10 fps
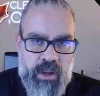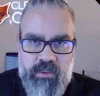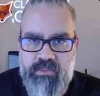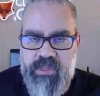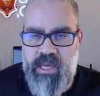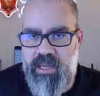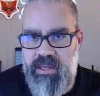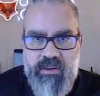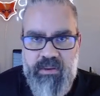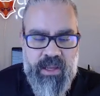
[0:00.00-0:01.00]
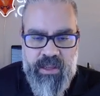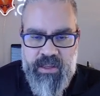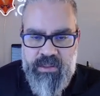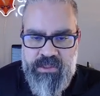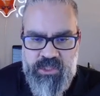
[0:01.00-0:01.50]
getting
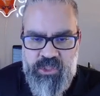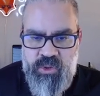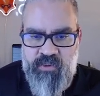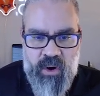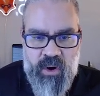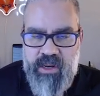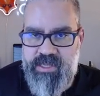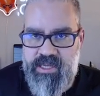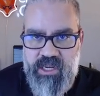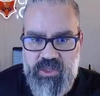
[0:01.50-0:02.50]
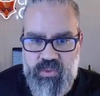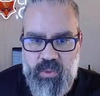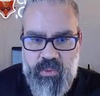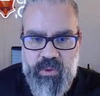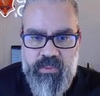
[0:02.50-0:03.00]
too far into details where we're